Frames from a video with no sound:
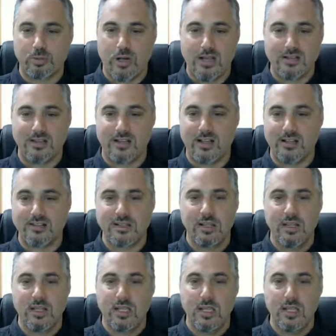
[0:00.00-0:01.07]
process,
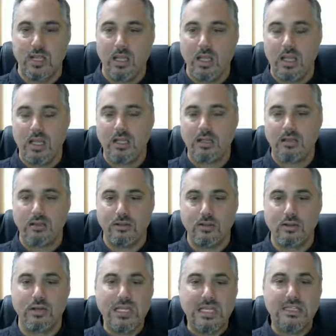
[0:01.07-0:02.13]
and
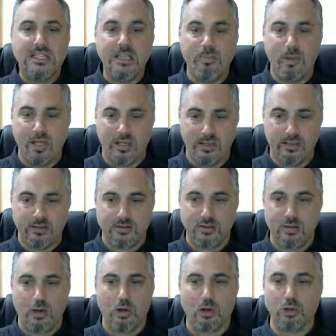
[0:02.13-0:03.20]
you're knee deep in it.
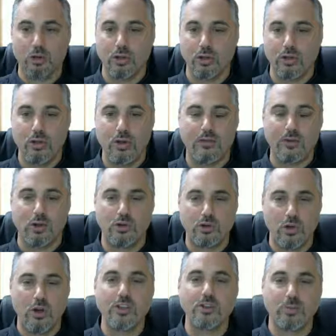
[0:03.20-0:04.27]
So you have no
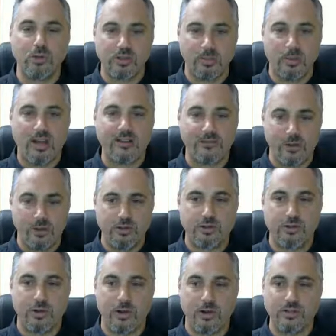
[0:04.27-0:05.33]
choice but to buy flood
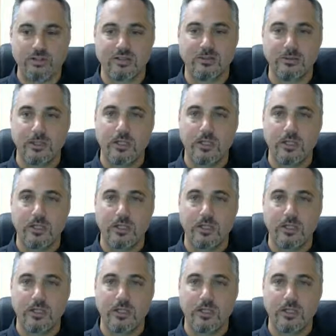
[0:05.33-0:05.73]
insurance.